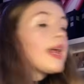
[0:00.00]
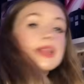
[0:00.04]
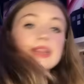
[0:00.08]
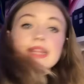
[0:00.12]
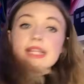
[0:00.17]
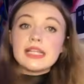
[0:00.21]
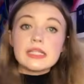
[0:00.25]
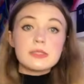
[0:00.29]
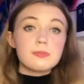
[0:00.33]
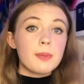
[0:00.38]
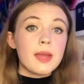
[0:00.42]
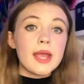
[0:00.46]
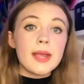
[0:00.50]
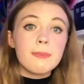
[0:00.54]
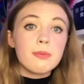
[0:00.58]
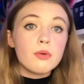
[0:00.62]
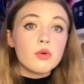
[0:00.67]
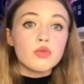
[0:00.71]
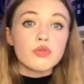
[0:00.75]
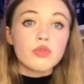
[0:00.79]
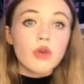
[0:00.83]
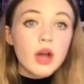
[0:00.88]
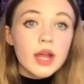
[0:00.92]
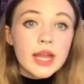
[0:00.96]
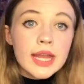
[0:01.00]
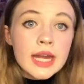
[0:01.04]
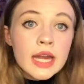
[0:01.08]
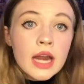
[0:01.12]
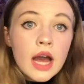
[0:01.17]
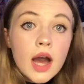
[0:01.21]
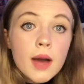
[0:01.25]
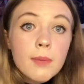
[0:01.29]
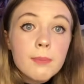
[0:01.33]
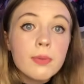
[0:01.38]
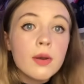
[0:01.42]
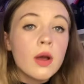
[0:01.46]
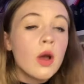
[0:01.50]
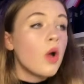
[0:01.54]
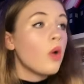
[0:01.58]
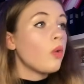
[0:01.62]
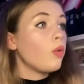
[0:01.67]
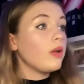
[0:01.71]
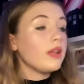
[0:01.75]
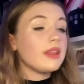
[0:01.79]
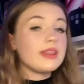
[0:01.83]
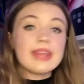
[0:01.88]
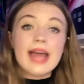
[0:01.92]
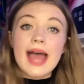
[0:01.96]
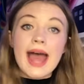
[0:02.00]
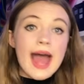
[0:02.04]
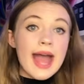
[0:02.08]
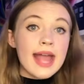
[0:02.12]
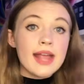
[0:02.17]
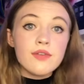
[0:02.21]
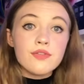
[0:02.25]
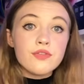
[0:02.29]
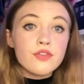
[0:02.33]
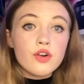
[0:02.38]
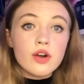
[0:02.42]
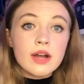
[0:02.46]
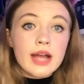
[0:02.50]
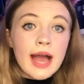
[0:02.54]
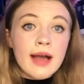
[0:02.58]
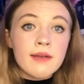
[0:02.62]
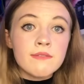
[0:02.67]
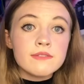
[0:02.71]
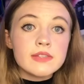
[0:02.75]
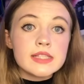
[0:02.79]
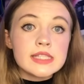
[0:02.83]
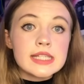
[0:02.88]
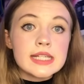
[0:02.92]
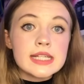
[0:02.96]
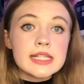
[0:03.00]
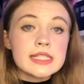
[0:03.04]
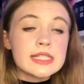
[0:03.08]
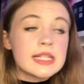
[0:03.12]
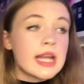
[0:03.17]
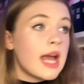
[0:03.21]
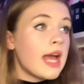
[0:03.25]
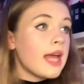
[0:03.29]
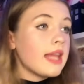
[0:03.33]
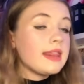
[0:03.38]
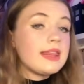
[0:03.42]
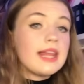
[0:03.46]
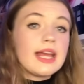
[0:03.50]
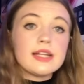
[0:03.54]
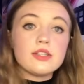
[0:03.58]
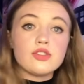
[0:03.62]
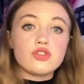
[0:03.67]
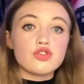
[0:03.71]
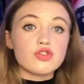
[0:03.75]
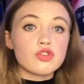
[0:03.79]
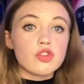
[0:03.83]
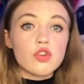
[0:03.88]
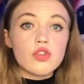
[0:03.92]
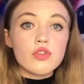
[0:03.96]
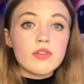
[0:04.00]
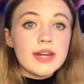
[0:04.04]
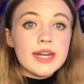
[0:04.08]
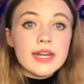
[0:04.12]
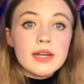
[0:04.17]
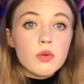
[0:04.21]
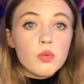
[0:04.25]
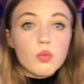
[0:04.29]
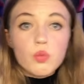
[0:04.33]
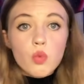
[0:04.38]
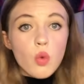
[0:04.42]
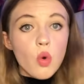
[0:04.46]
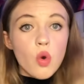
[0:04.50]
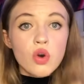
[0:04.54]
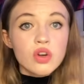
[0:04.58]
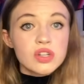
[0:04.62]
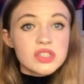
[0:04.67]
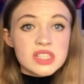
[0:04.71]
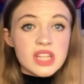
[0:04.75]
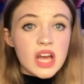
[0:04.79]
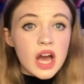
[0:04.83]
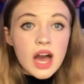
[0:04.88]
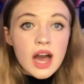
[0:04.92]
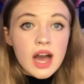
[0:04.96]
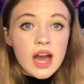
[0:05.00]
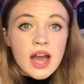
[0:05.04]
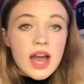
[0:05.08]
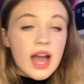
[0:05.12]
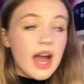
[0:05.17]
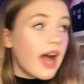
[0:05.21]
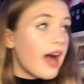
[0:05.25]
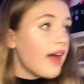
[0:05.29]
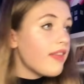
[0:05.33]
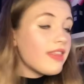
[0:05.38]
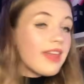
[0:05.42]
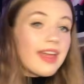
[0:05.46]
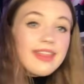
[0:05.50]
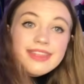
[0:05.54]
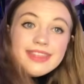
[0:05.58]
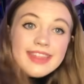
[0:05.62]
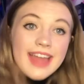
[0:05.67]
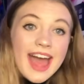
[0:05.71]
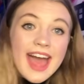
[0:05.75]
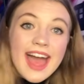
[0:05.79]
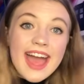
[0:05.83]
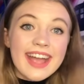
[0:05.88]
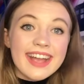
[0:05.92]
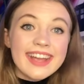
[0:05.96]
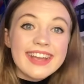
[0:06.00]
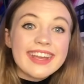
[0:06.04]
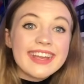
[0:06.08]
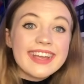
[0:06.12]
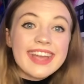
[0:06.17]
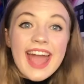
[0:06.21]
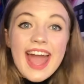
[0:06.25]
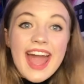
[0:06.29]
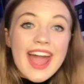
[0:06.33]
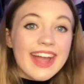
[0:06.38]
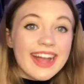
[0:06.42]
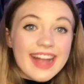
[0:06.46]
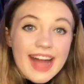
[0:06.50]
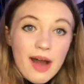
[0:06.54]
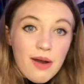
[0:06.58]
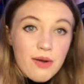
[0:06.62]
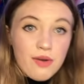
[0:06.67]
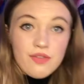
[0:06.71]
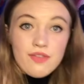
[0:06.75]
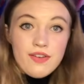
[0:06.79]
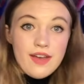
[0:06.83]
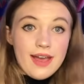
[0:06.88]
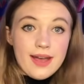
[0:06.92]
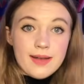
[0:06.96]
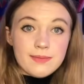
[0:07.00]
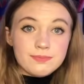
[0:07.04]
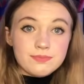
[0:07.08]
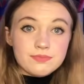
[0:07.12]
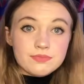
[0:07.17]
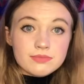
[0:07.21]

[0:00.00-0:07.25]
These people rocking up with their A4 canvases, they're drawing water and then they're getting out of here.